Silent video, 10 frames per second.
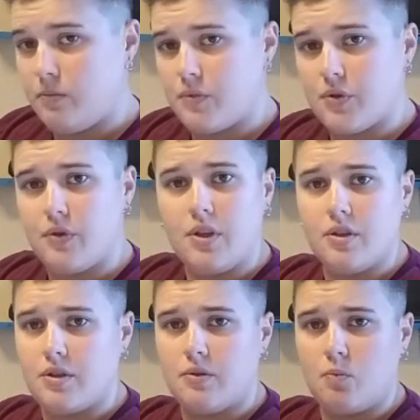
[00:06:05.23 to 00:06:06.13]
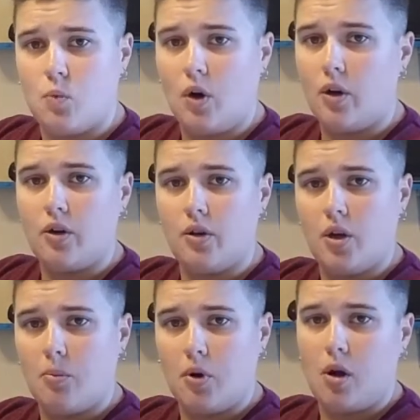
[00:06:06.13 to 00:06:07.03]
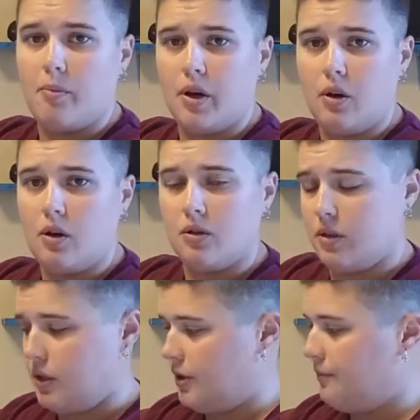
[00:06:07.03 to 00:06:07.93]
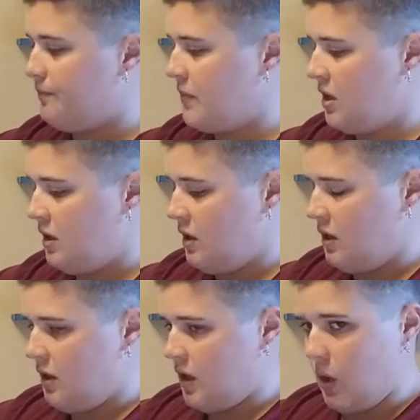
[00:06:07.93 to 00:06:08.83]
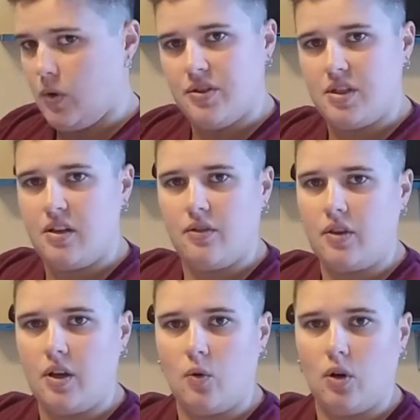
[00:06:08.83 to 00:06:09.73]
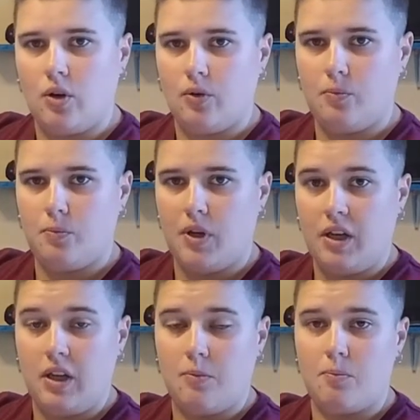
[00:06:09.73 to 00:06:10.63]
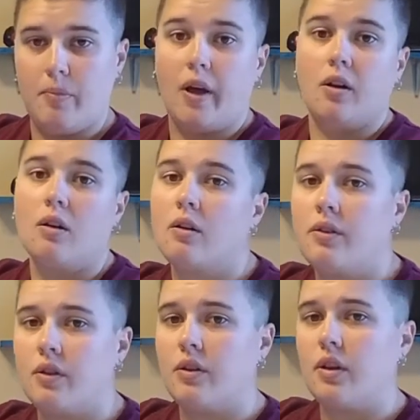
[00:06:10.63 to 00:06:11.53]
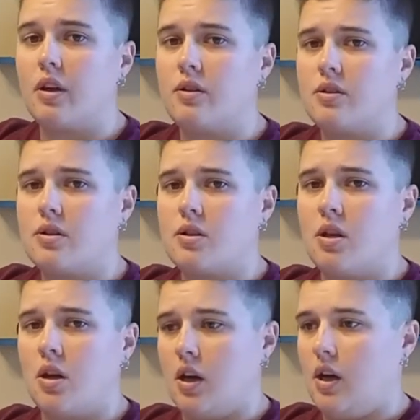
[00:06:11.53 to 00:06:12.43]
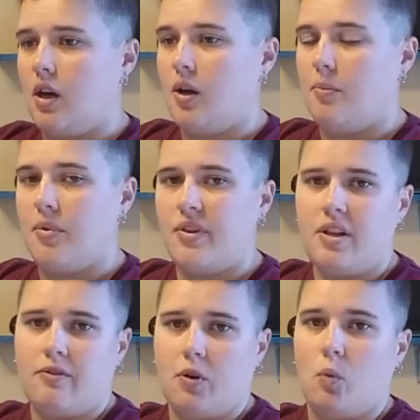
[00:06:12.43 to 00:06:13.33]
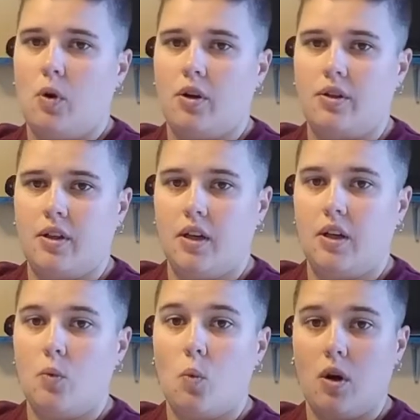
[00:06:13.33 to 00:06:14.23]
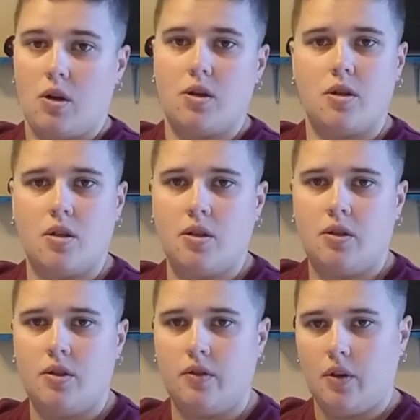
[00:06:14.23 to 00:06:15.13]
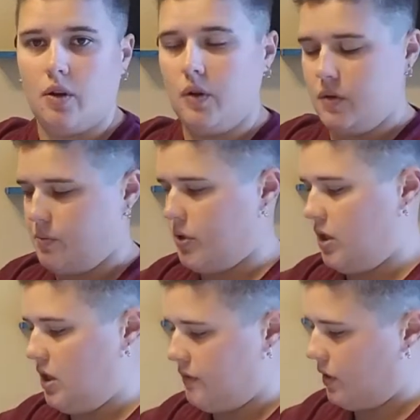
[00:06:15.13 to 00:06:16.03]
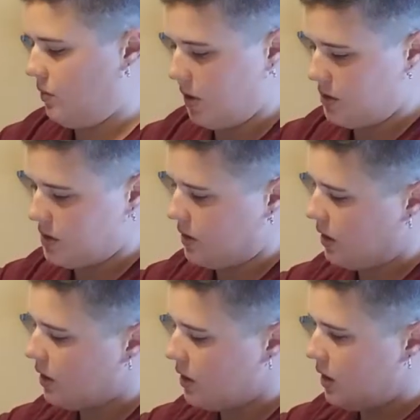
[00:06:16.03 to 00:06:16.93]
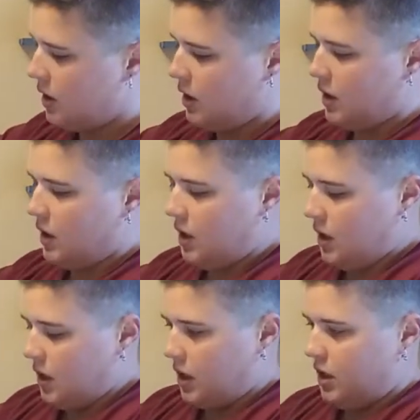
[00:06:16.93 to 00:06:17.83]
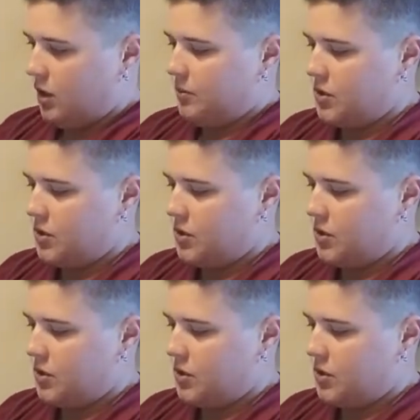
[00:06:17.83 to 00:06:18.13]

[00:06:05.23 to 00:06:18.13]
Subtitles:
So these weren't a problem at all. I wouldn't say that they were any better than the others, but they definitely weren't any worse. So it was a pretty even comparison there.